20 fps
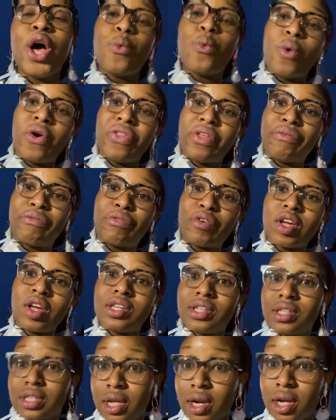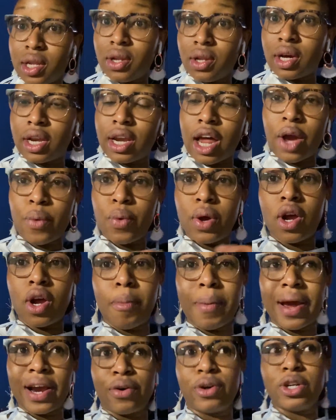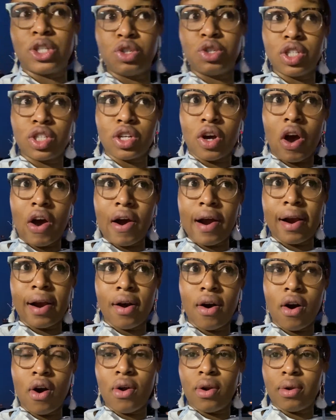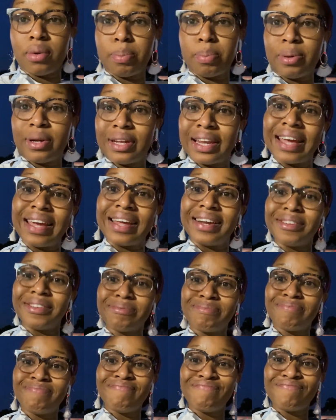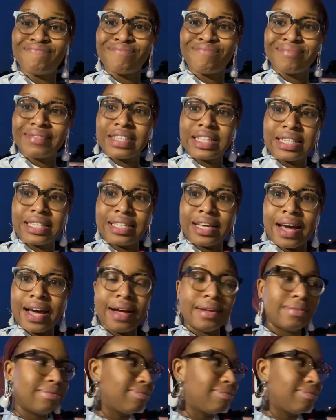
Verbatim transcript: what the fridge is gonna look like when all my groceries are all put in. Yeah,